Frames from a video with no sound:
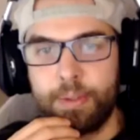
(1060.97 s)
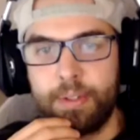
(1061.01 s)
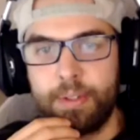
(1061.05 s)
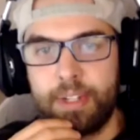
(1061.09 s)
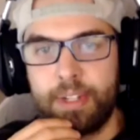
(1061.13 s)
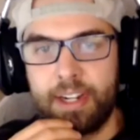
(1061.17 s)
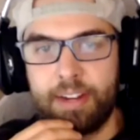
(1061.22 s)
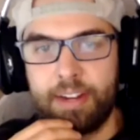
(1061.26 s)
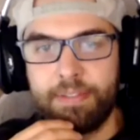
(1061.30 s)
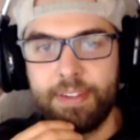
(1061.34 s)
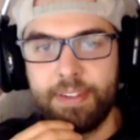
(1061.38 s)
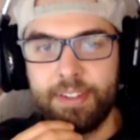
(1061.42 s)

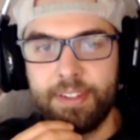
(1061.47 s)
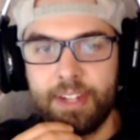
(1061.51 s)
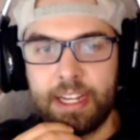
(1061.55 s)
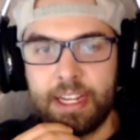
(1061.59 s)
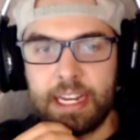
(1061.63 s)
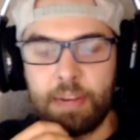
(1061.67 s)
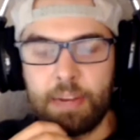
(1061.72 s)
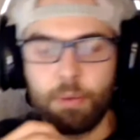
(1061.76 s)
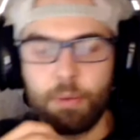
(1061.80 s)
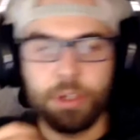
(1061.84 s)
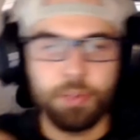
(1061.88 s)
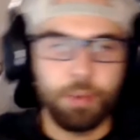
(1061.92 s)
And I feel
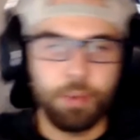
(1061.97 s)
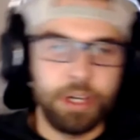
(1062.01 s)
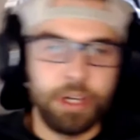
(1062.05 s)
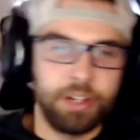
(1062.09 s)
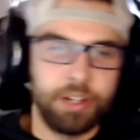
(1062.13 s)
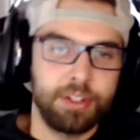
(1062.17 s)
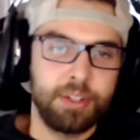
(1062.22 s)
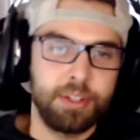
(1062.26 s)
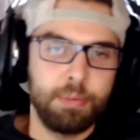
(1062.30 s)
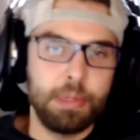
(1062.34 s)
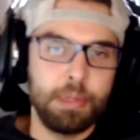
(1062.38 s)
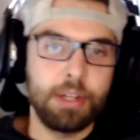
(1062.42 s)
like what's
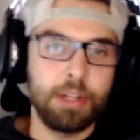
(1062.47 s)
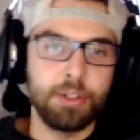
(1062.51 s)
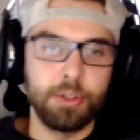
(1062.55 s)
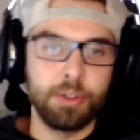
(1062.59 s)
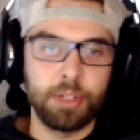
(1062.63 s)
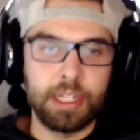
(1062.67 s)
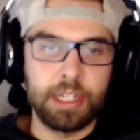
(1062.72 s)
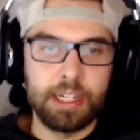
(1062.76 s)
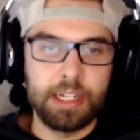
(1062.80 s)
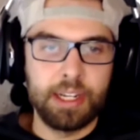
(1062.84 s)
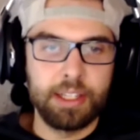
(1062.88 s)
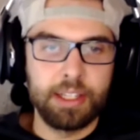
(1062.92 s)
weird to me is
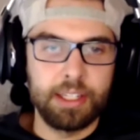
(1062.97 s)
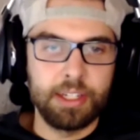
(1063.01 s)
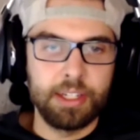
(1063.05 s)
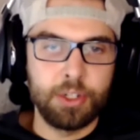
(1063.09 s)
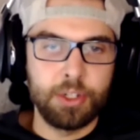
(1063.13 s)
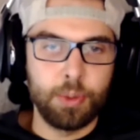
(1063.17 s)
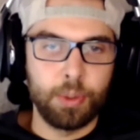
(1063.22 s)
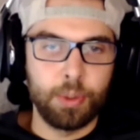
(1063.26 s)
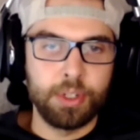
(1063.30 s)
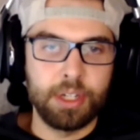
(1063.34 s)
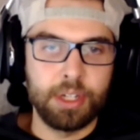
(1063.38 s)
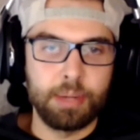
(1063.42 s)
looking at these
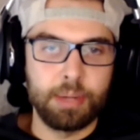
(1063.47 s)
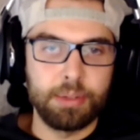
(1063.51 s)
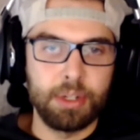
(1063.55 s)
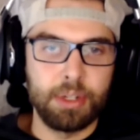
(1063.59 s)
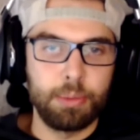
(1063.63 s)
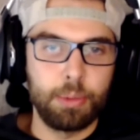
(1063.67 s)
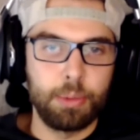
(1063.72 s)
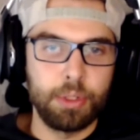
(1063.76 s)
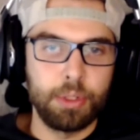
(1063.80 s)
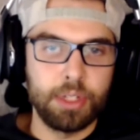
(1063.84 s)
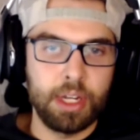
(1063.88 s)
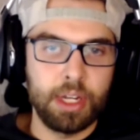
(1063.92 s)
shortstops
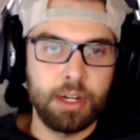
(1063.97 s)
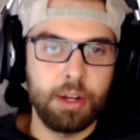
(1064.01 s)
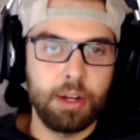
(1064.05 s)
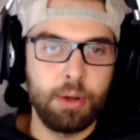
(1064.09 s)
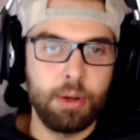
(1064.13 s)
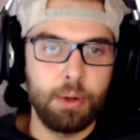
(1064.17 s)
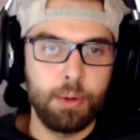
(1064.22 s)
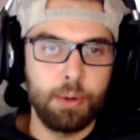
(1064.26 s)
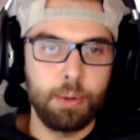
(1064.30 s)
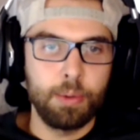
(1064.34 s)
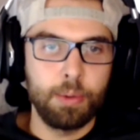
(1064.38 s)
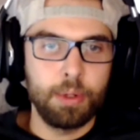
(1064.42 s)
numbers. I
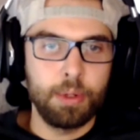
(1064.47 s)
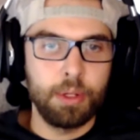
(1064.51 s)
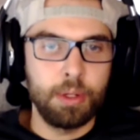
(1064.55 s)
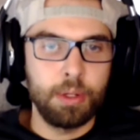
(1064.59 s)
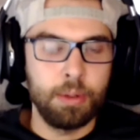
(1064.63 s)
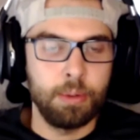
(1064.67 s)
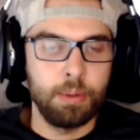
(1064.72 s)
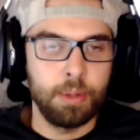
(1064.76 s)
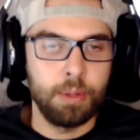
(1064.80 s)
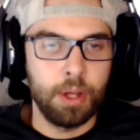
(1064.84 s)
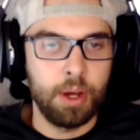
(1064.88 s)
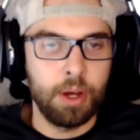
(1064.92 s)
know
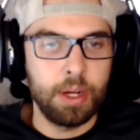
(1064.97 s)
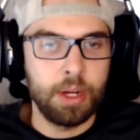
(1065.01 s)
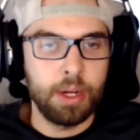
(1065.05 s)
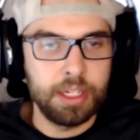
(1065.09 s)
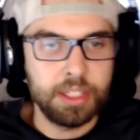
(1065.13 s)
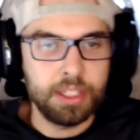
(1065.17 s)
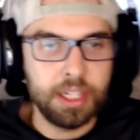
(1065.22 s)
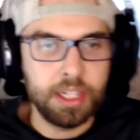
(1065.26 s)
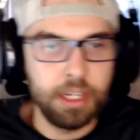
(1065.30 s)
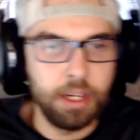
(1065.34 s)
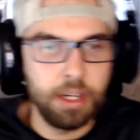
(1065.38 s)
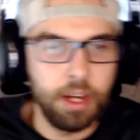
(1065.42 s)
you, the audience,
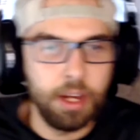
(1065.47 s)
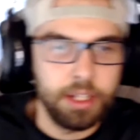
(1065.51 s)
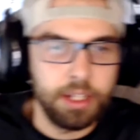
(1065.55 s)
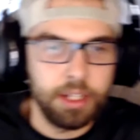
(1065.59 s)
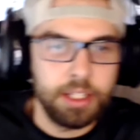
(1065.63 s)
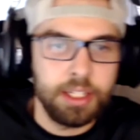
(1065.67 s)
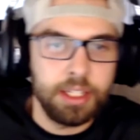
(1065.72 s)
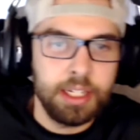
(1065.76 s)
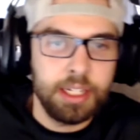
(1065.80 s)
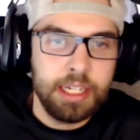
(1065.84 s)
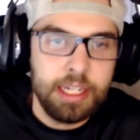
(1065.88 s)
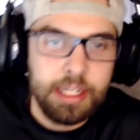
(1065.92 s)
cannot
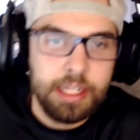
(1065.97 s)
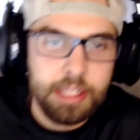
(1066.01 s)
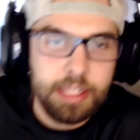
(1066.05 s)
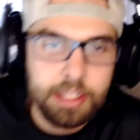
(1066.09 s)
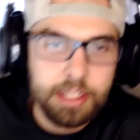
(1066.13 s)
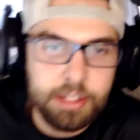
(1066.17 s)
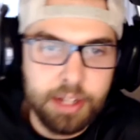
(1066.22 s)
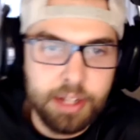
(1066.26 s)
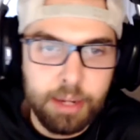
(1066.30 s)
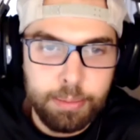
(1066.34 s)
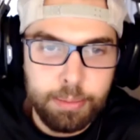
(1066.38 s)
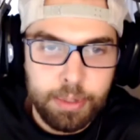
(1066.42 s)
see these
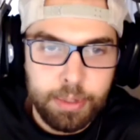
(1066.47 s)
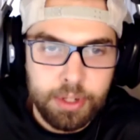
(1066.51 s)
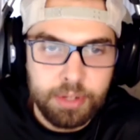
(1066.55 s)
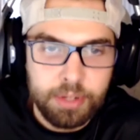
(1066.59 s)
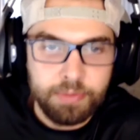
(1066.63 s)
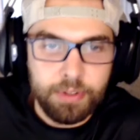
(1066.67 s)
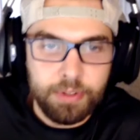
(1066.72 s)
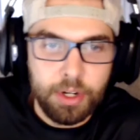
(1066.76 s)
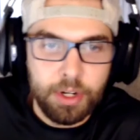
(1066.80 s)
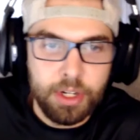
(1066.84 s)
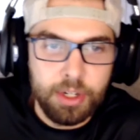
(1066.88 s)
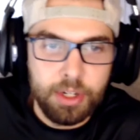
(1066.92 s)
numbers in
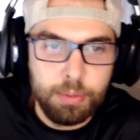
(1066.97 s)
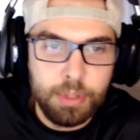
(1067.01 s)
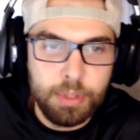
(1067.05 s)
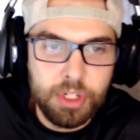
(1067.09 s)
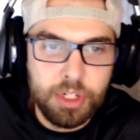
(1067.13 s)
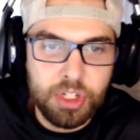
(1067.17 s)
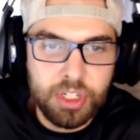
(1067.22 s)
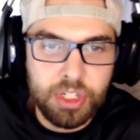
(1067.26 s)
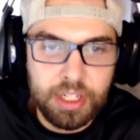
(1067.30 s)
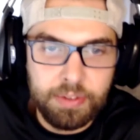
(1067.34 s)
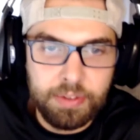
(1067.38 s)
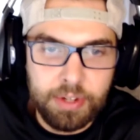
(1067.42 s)
front of you, but
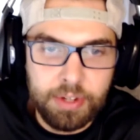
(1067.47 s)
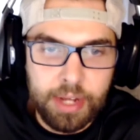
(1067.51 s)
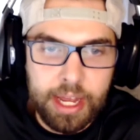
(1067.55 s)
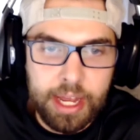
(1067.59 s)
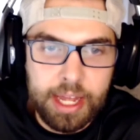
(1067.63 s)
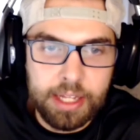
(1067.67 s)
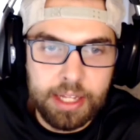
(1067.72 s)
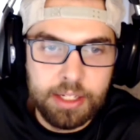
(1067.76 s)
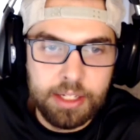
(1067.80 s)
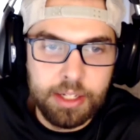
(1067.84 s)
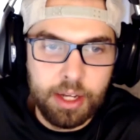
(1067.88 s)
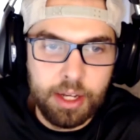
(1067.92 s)
just to give you a
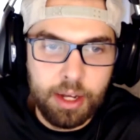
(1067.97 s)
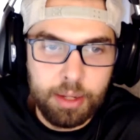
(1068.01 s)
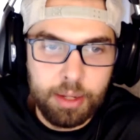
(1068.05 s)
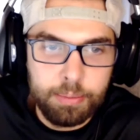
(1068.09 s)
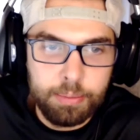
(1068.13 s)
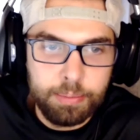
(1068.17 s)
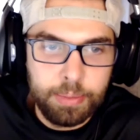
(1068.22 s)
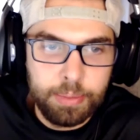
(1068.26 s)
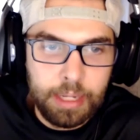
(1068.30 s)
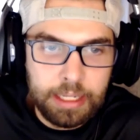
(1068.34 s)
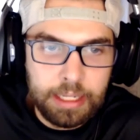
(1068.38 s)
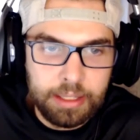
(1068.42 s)
heads
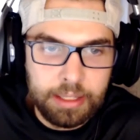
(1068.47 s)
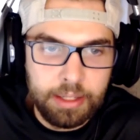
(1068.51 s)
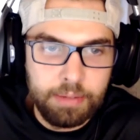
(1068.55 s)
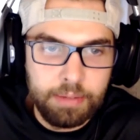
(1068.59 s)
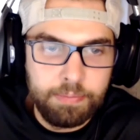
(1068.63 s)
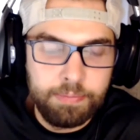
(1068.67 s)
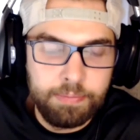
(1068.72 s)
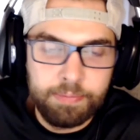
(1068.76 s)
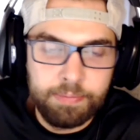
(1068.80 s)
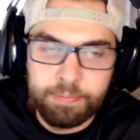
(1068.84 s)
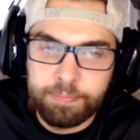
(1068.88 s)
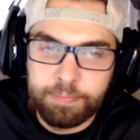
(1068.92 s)
up,
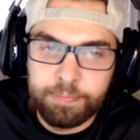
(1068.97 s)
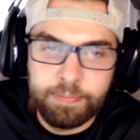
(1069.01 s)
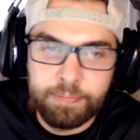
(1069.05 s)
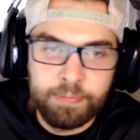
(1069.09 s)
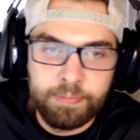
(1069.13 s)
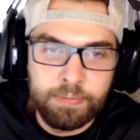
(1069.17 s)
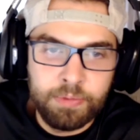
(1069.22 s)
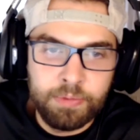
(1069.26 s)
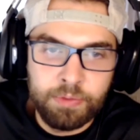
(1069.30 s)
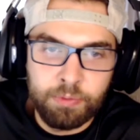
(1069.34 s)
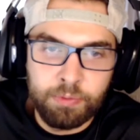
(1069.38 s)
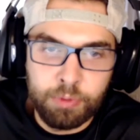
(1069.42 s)

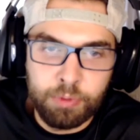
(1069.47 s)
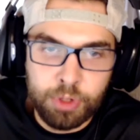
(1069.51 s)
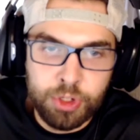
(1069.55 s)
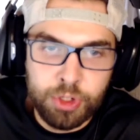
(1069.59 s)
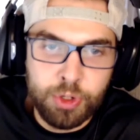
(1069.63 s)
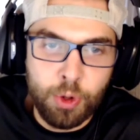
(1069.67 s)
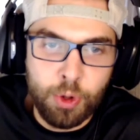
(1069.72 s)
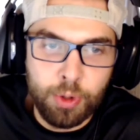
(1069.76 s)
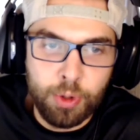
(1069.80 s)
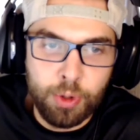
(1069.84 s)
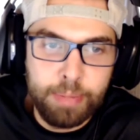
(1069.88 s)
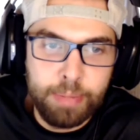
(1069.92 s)
for
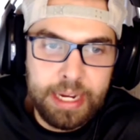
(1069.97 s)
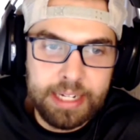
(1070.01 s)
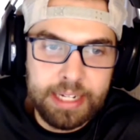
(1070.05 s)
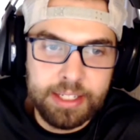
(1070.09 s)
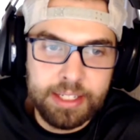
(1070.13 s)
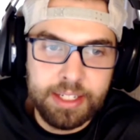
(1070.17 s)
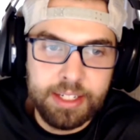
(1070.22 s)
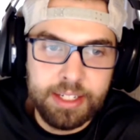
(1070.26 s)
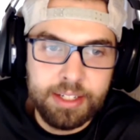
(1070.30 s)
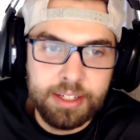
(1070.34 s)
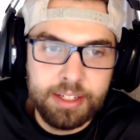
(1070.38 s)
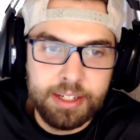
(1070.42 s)
stolen
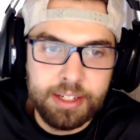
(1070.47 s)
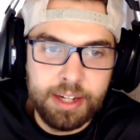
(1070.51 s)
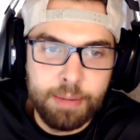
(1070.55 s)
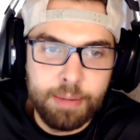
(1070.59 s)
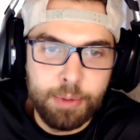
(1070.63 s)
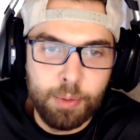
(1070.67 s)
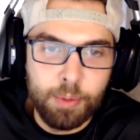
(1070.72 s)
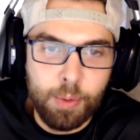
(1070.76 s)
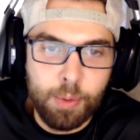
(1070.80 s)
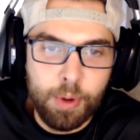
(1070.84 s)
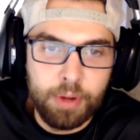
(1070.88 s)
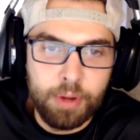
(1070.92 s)
bases,
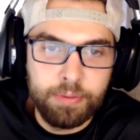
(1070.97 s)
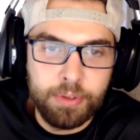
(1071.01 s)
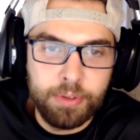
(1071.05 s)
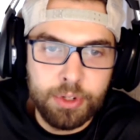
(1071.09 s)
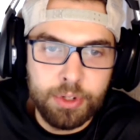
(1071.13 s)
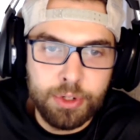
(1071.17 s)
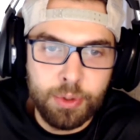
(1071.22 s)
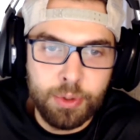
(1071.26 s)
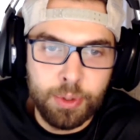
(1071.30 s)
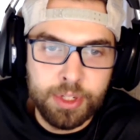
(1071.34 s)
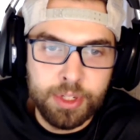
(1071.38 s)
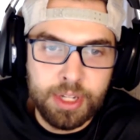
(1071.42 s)
number 1 for
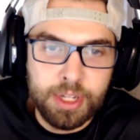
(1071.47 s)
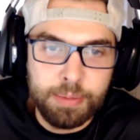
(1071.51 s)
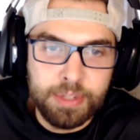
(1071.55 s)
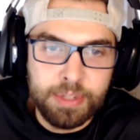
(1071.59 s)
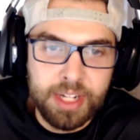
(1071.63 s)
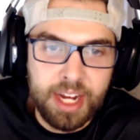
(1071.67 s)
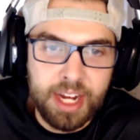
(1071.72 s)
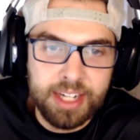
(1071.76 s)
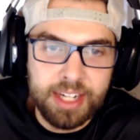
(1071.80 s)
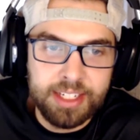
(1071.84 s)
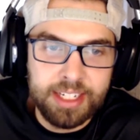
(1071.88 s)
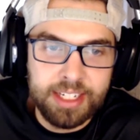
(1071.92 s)
shortstops
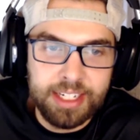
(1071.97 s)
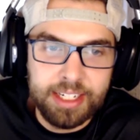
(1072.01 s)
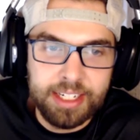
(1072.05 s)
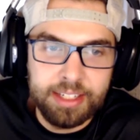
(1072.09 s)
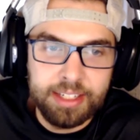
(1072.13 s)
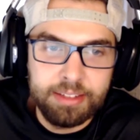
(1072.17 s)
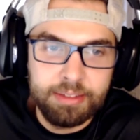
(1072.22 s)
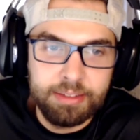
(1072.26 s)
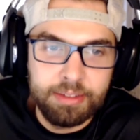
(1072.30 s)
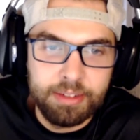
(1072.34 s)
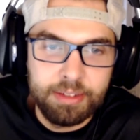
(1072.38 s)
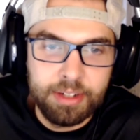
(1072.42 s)

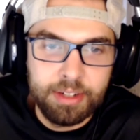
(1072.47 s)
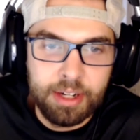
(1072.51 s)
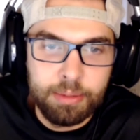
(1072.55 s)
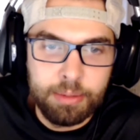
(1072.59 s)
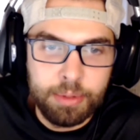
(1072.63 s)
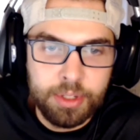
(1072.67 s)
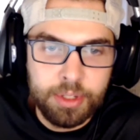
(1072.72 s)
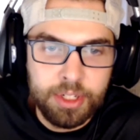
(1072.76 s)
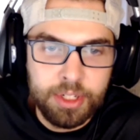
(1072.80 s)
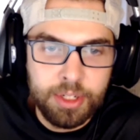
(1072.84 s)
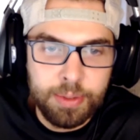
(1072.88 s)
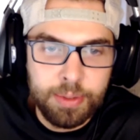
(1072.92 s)
19, number
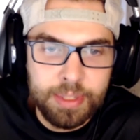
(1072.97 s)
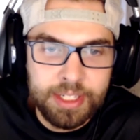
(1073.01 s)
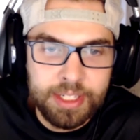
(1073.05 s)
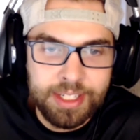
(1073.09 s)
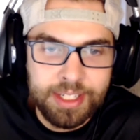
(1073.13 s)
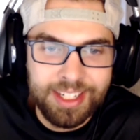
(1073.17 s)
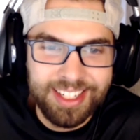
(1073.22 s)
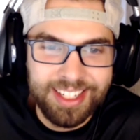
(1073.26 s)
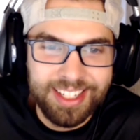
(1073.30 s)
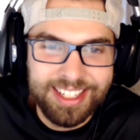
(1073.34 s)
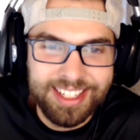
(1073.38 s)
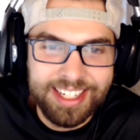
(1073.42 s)
2 is
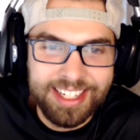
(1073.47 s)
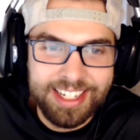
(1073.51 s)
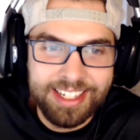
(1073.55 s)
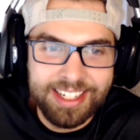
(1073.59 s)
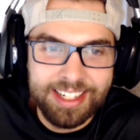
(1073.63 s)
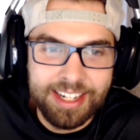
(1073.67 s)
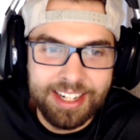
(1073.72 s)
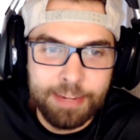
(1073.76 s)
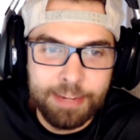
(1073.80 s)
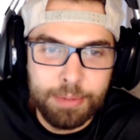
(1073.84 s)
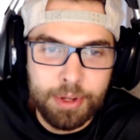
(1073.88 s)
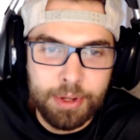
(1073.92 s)
16,
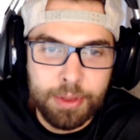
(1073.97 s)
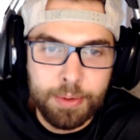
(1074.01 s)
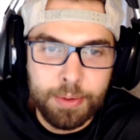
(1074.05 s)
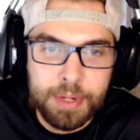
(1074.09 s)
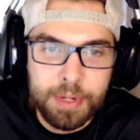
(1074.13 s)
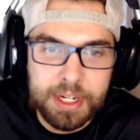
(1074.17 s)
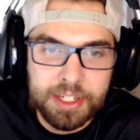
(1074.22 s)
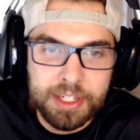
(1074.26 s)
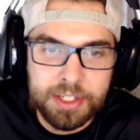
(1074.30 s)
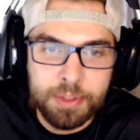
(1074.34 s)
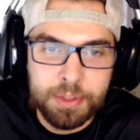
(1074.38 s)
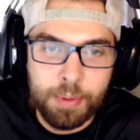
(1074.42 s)
and number
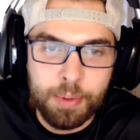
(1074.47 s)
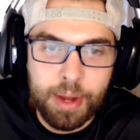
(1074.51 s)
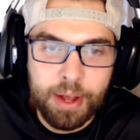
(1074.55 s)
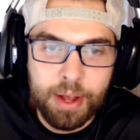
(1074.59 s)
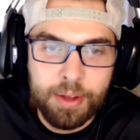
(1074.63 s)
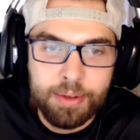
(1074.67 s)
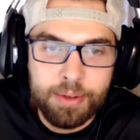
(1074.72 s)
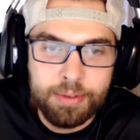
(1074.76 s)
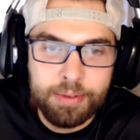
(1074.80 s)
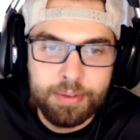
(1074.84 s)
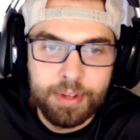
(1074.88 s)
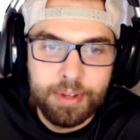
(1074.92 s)
3 is 12.